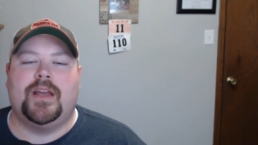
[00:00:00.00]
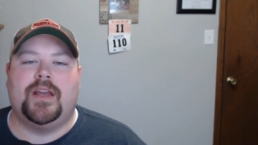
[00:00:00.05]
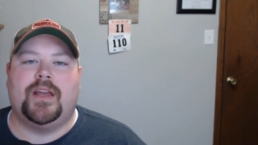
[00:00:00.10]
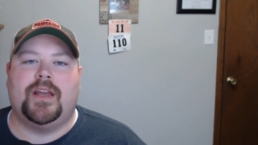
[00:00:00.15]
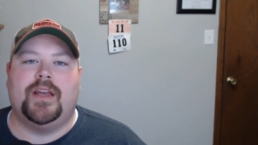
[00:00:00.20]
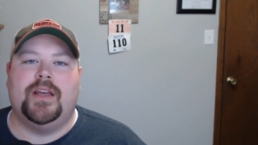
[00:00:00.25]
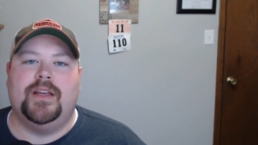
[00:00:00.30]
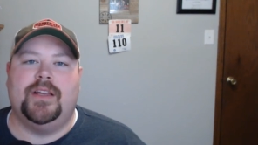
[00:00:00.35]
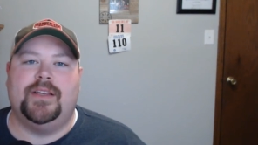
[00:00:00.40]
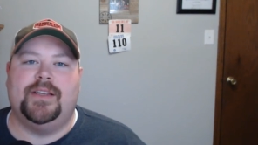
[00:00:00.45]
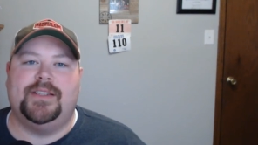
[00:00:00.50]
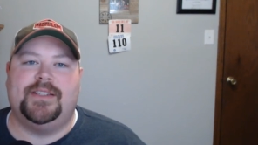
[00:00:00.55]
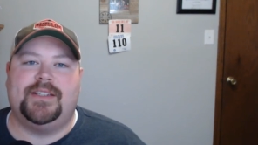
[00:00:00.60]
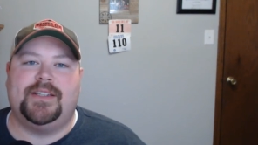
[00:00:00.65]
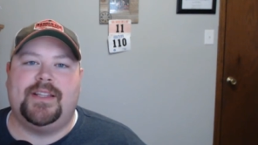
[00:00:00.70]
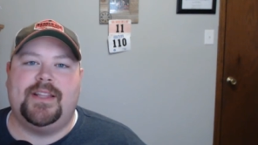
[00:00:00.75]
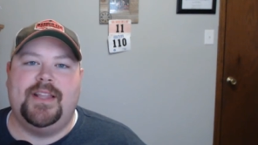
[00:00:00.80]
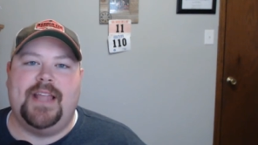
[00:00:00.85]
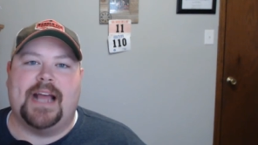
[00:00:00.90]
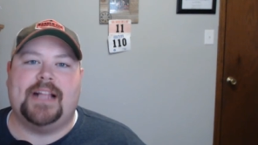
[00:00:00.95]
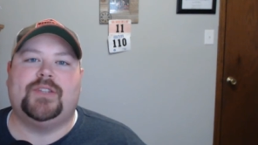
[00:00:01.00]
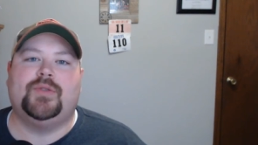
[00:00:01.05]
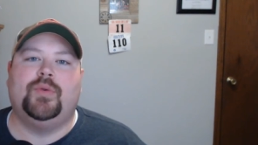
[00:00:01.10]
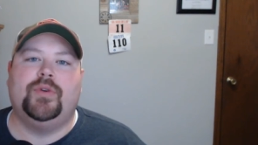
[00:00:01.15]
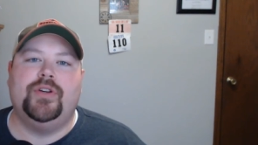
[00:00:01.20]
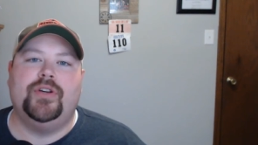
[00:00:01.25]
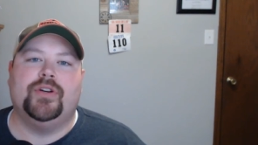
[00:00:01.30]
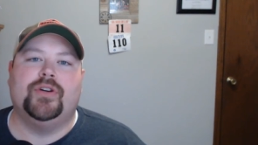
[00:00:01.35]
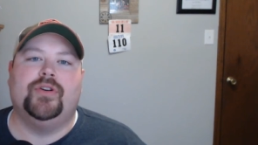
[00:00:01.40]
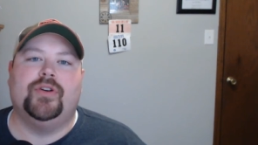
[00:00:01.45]
because that's
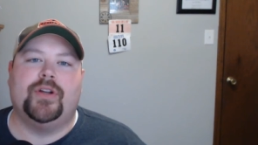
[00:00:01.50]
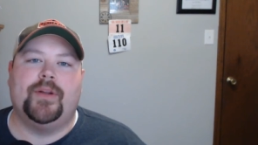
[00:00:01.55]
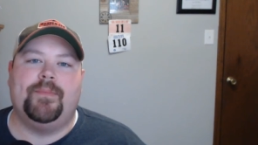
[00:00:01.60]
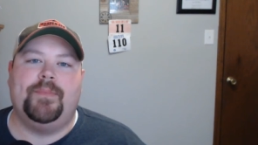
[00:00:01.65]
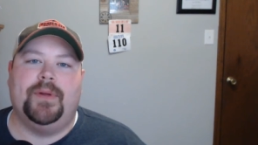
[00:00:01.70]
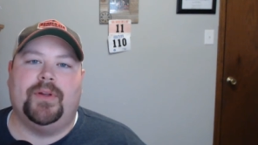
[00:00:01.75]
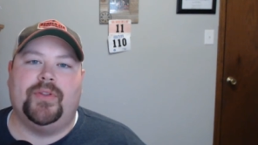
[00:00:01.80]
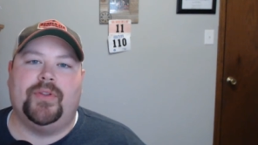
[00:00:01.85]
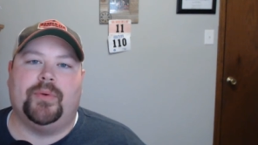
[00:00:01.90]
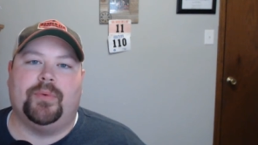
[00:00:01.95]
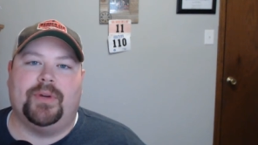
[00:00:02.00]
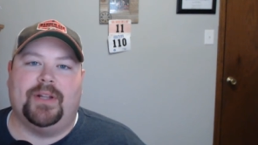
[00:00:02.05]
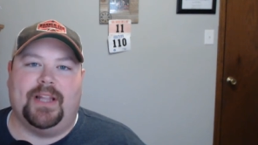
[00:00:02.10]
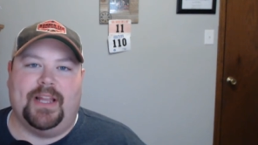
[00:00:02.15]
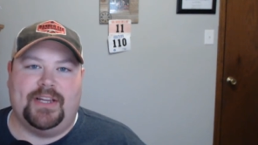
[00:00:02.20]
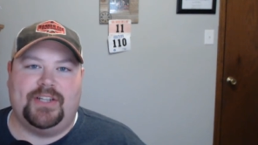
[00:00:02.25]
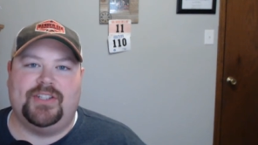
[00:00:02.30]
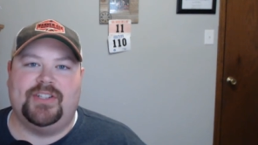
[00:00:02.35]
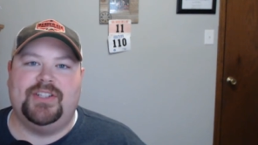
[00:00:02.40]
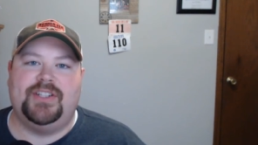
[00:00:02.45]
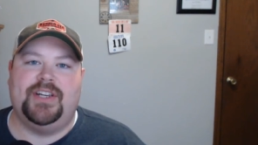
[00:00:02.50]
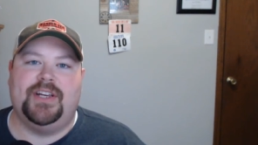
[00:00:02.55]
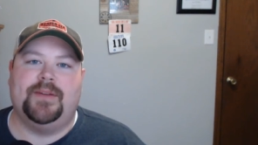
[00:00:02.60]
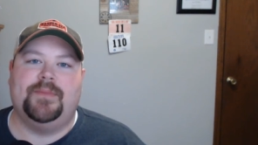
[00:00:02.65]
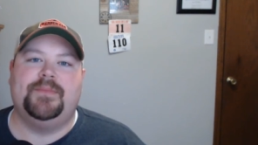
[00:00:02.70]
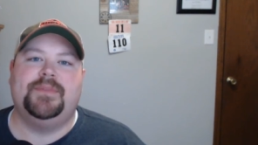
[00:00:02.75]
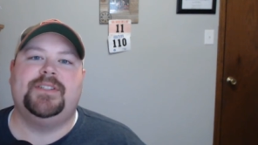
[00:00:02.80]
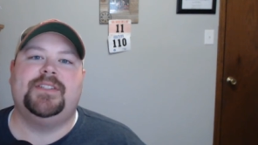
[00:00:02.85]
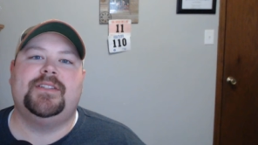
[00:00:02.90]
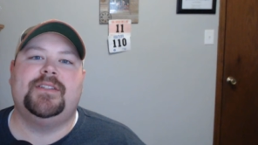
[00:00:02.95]
where you're going to build the
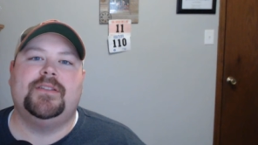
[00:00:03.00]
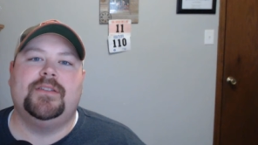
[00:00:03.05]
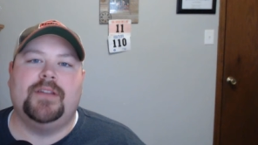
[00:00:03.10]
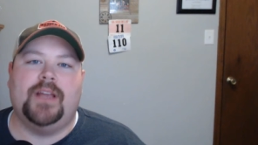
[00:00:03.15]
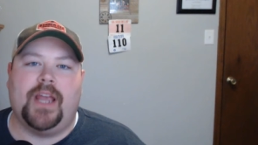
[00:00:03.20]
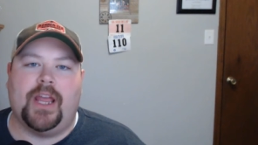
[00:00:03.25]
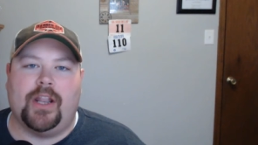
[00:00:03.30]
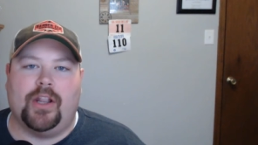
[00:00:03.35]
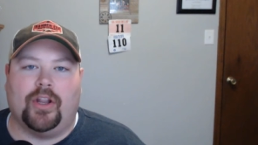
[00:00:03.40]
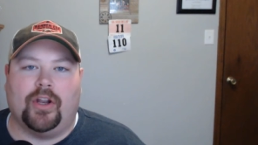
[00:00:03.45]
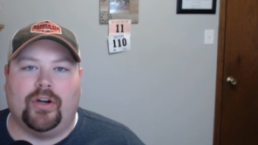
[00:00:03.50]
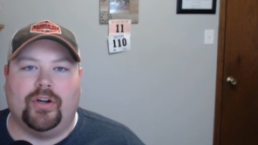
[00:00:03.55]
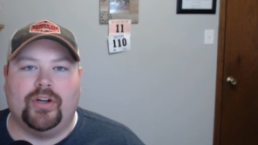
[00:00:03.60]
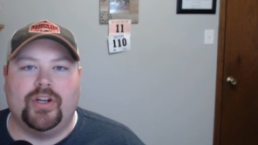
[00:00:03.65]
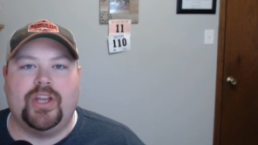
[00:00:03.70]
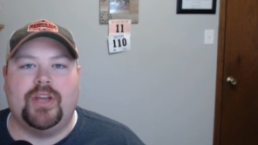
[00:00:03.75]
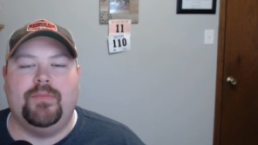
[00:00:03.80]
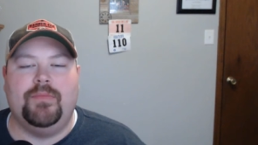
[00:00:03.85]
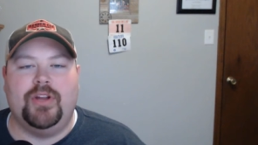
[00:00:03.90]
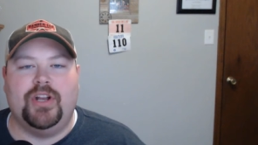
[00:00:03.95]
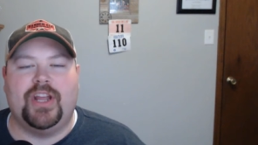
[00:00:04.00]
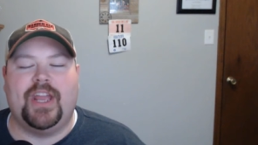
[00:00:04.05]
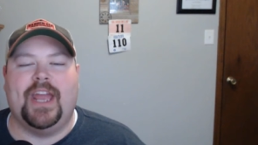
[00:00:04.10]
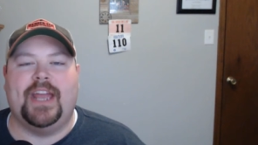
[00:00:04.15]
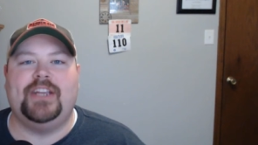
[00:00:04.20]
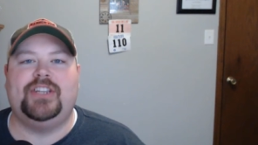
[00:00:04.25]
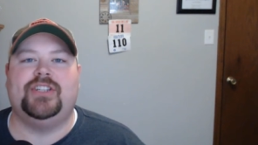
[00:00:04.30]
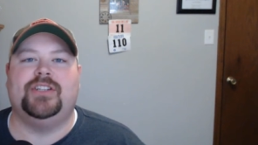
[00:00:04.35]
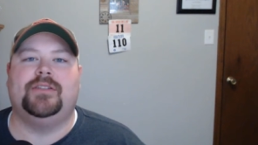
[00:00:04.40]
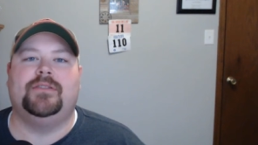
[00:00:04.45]
relationships and learn
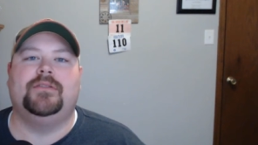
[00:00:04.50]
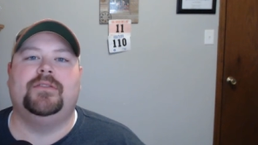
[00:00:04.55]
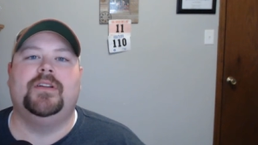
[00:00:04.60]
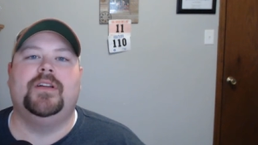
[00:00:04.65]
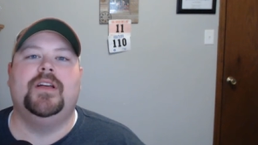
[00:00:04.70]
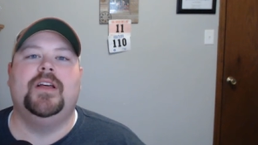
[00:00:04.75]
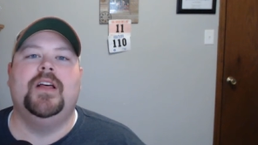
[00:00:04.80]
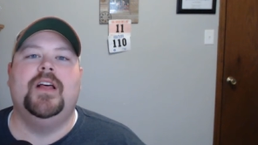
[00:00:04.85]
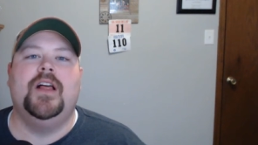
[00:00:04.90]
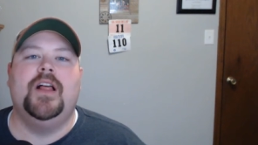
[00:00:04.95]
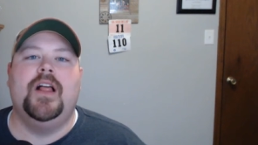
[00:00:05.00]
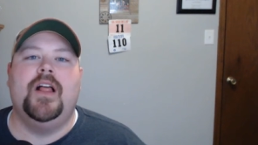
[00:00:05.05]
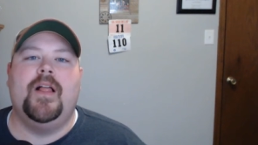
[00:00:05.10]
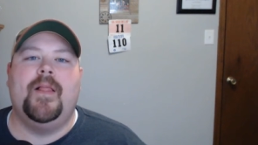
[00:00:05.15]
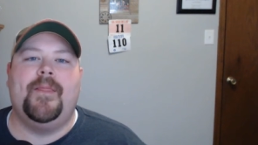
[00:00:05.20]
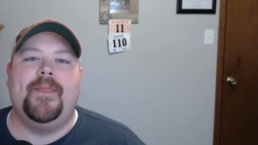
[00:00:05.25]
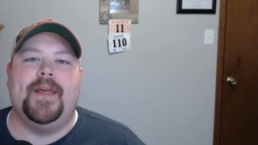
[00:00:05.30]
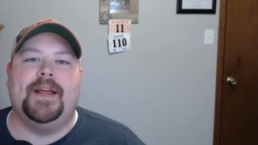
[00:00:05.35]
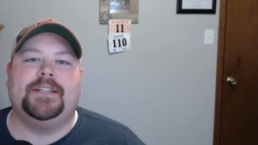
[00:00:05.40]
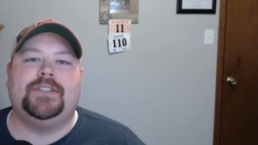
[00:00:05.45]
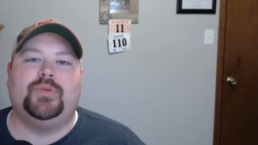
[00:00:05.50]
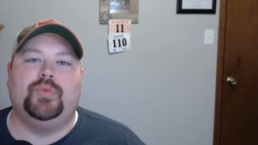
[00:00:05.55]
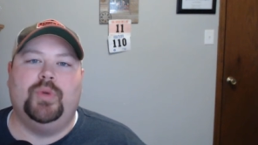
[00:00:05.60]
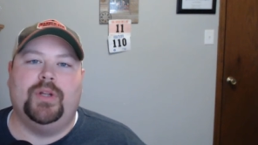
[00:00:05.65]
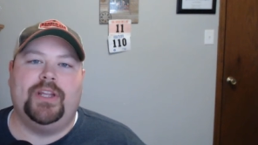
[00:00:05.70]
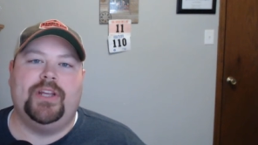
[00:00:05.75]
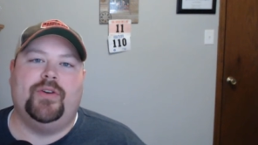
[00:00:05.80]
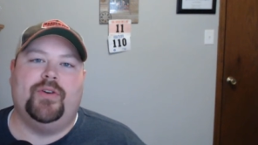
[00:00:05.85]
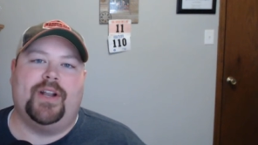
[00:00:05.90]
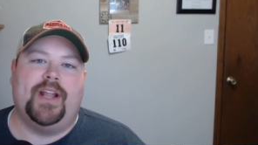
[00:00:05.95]
communication that's
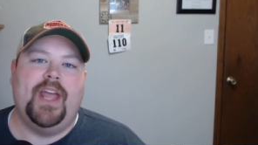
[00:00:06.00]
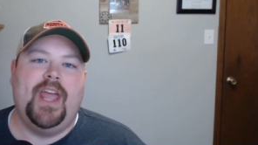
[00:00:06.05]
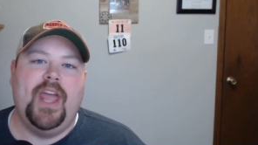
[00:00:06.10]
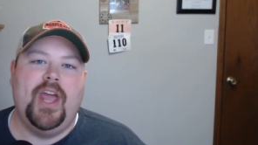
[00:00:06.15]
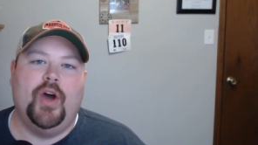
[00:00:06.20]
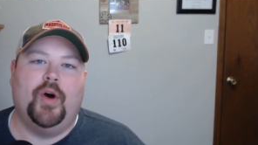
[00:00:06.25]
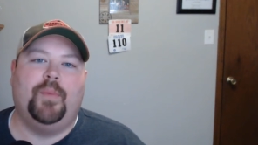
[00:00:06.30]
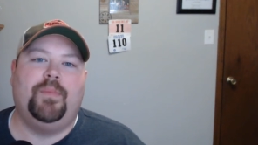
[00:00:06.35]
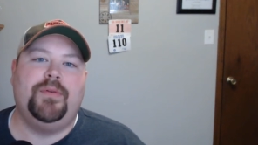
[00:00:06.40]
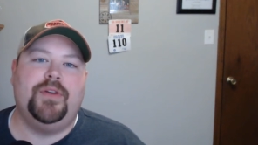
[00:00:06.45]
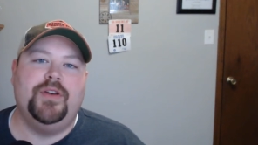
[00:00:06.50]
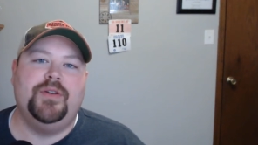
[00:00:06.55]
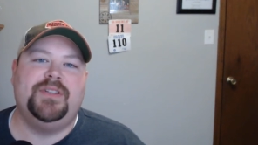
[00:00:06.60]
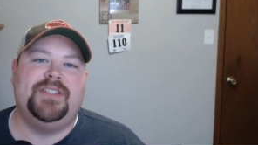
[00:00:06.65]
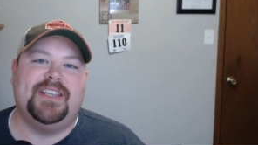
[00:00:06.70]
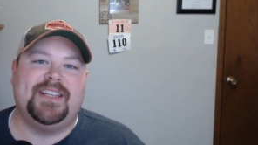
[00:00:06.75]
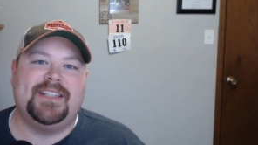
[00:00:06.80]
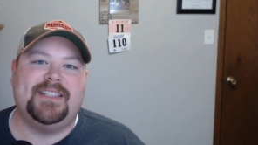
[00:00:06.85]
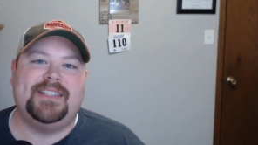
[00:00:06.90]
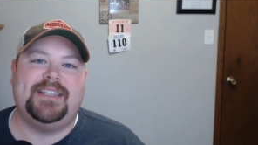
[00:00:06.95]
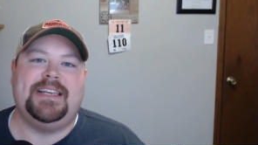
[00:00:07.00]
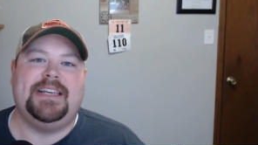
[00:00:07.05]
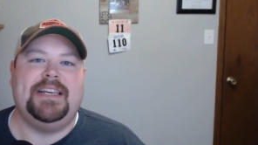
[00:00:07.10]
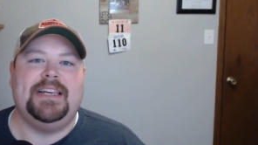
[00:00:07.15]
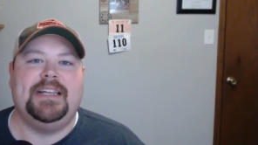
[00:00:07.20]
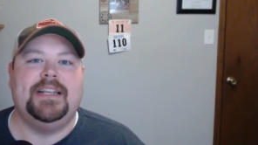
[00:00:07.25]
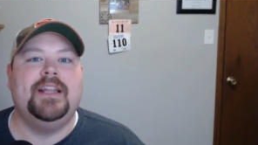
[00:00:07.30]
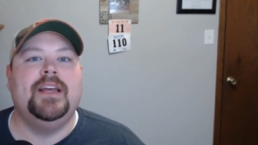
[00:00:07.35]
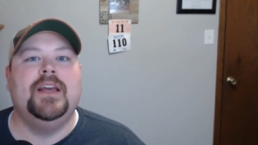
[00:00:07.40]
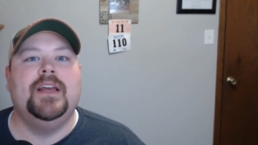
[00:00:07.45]
really going to help you
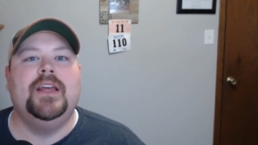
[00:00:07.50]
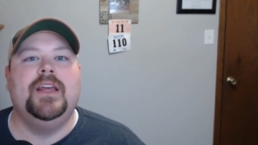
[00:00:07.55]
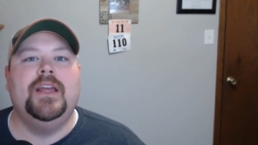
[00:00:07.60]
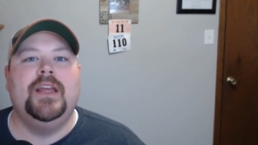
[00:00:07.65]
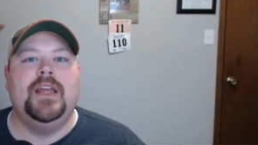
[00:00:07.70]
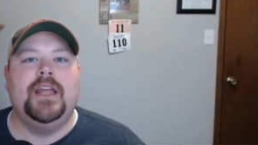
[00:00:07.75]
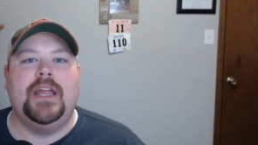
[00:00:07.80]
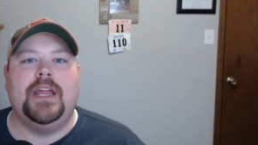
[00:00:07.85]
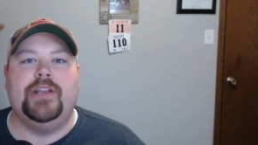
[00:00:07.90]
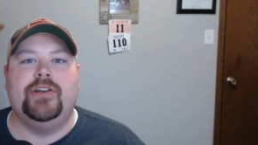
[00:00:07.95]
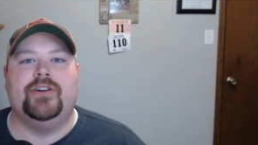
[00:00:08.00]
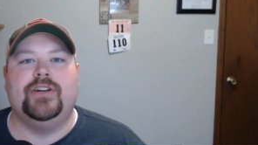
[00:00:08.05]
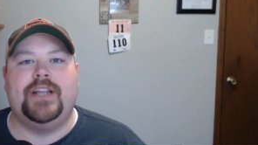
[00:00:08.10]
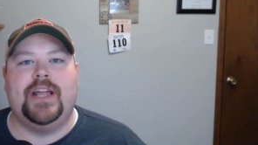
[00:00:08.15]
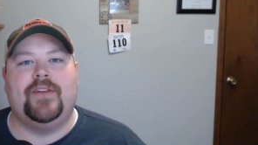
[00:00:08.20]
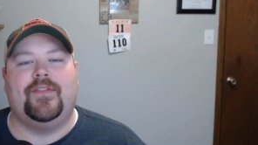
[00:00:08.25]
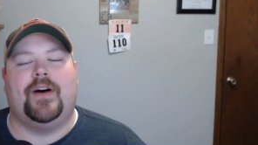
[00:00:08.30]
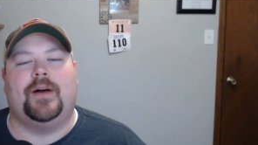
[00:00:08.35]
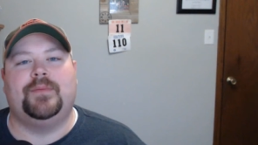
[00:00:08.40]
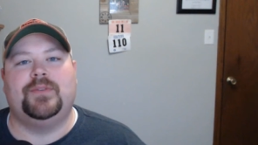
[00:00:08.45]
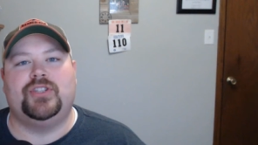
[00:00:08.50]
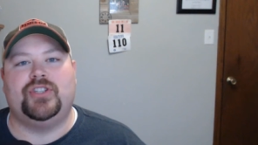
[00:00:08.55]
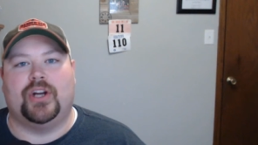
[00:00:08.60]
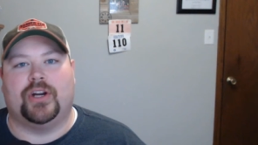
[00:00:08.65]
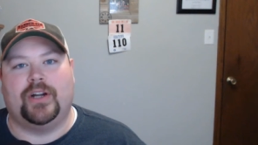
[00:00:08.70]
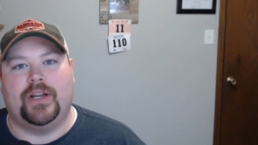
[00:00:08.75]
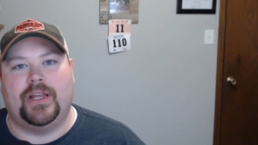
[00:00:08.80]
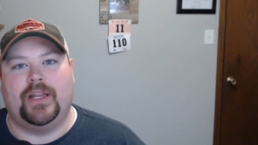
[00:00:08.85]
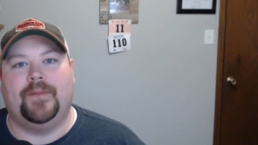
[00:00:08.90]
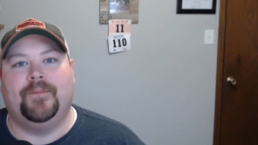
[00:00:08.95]
succeed in your DevOps
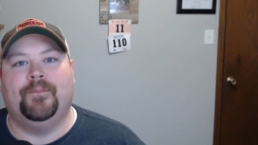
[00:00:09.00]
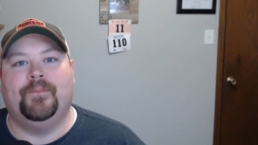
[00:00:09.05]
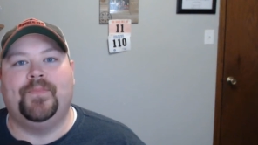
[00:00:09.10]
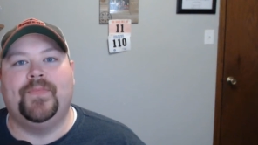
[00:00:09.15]
journey.